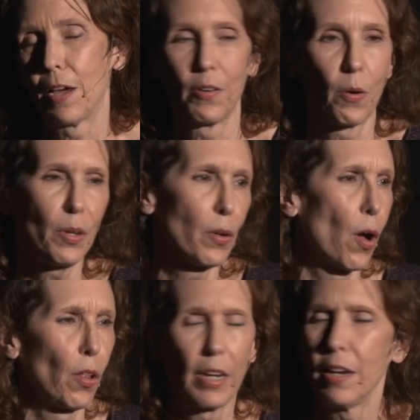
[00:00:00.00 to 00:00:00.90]
I don't know what you
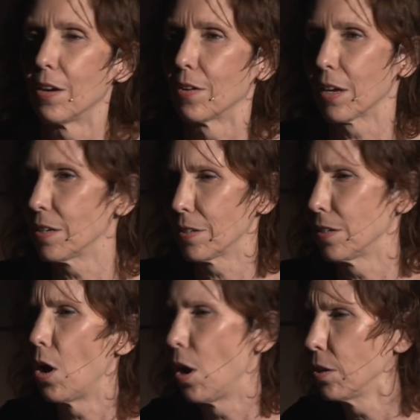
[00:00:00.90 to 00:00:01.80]
call it here. Is it
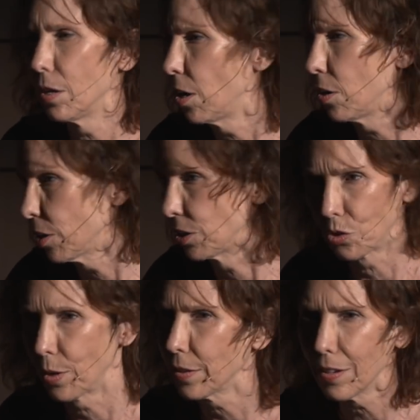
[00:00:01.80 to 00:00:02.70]
an
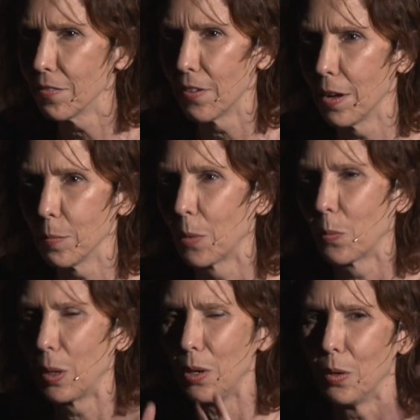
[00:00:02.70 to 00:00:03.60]
all-Australian family?
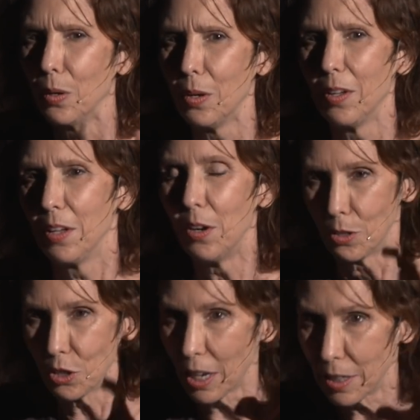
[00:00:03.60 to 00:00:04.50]
What do you,
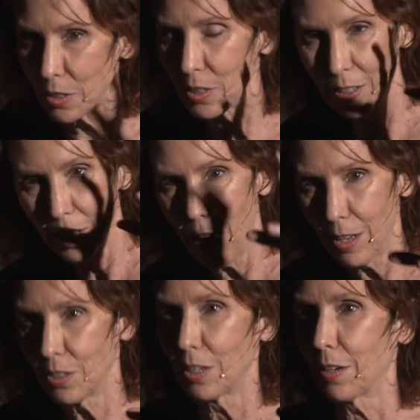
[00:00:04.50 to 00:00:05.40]
just this
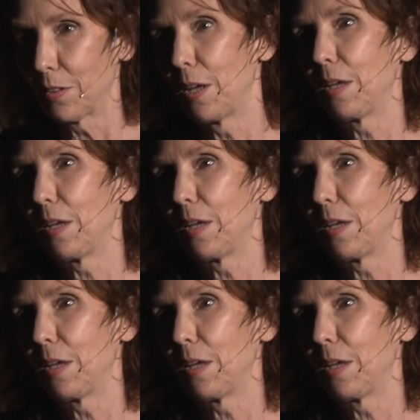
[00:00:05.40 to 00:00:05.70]
classic,